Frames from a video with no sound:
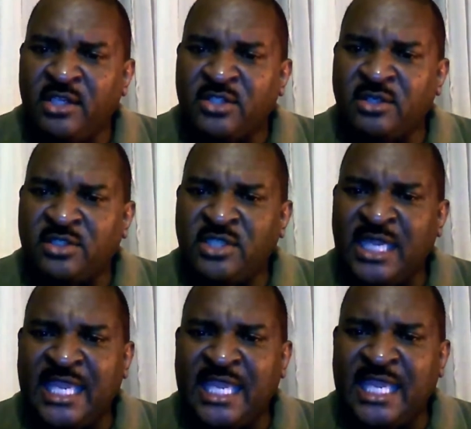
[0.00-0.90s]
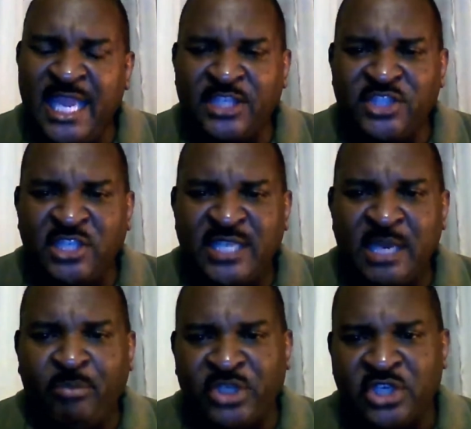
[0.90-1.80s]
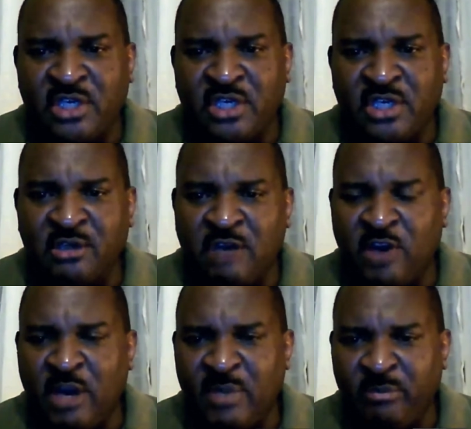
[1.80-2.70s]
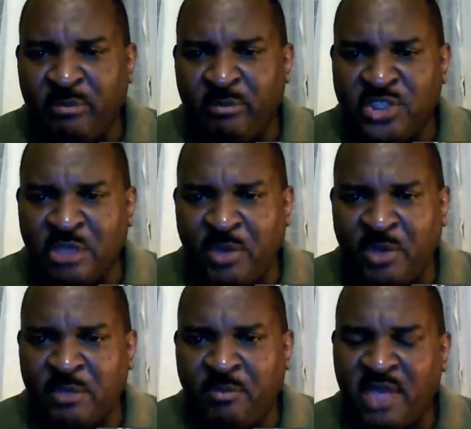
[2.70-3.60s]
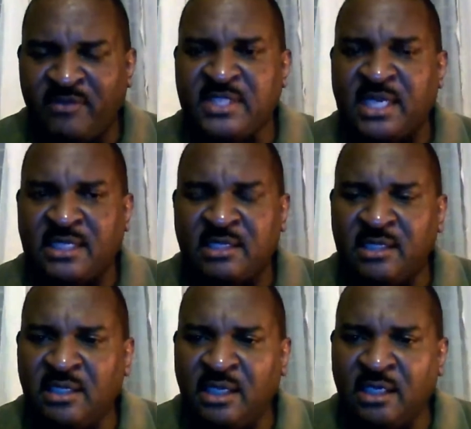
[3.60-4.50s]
to gauge the temperature of our membership and the private sector in